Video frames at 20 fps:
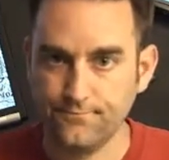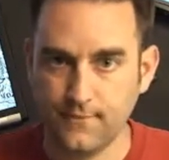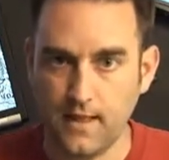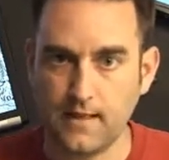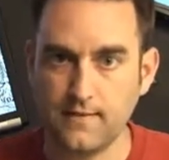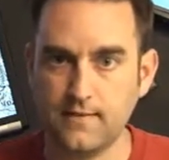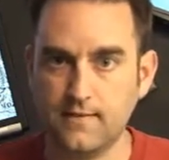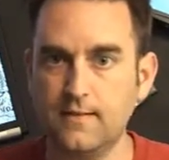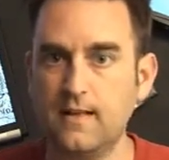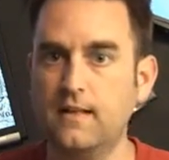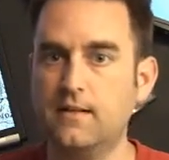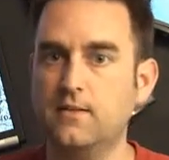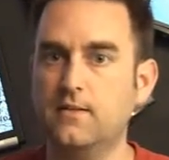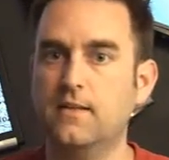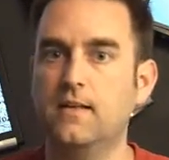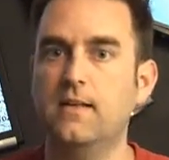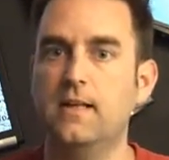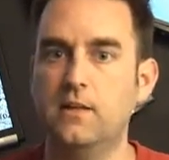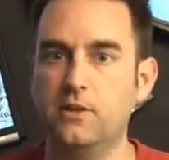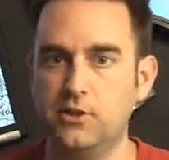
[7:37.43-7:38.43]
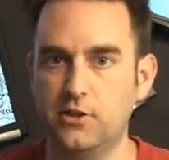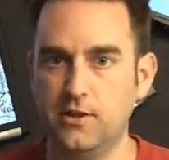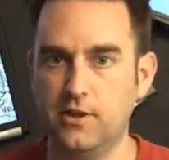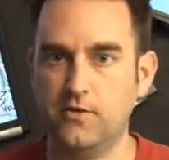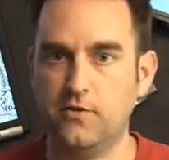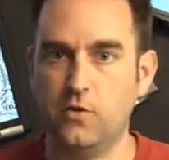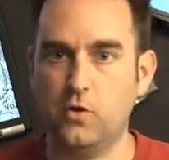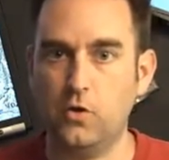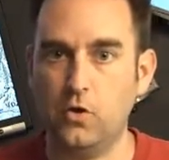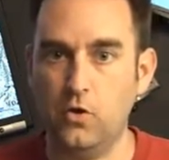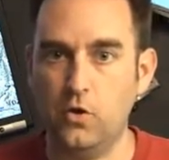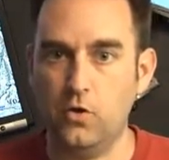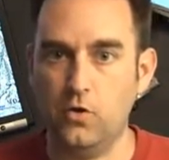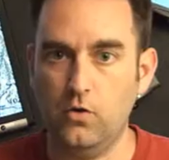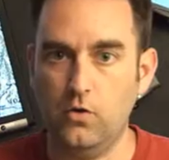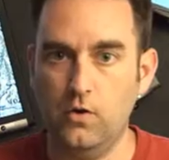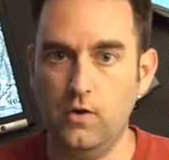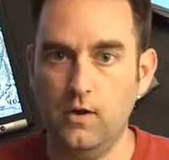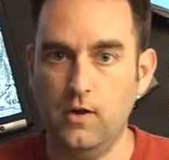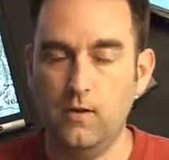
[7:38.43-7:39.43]
That's, that's the nation as a
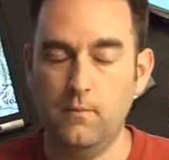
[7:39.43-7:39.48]
whole.